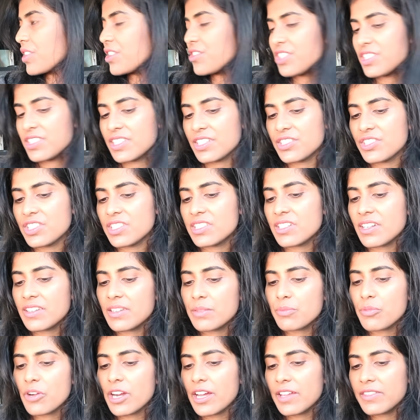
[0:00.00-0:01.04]
She said she's done
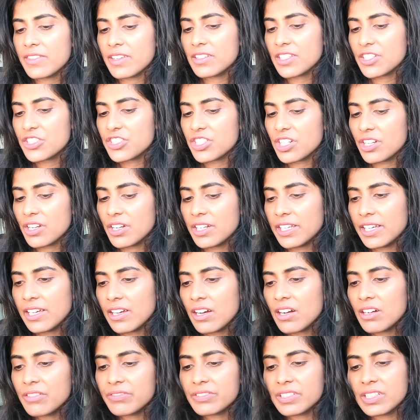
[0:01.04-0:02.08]
the prayer thing that she's going to eat
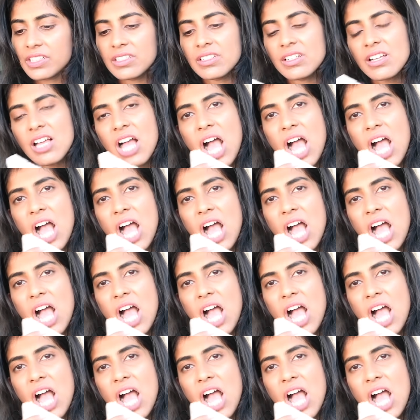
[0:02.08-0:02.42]
after.